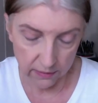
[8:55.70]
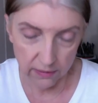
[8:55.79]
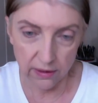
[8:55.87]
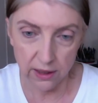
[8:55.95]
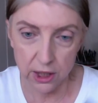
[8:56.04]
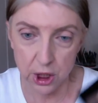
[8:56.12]

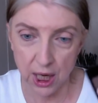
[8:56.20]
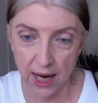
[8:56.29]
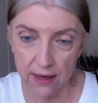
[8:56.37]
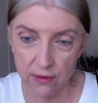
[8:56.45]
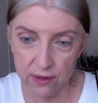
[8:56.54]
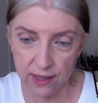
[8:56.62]
The
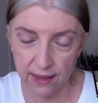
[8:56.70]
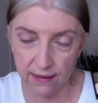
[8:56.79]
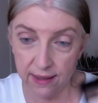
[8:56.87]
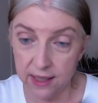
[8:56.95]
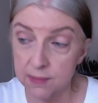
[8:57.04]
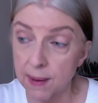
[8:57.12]
shadows in
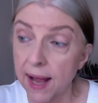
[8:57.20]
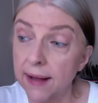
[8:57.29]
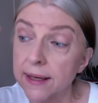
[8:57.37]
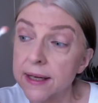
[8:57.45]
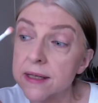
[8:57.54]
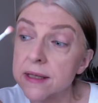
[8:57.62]
these
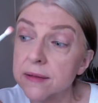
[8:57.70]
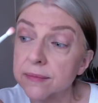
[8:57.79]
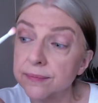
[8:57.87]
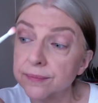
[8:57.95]
palettes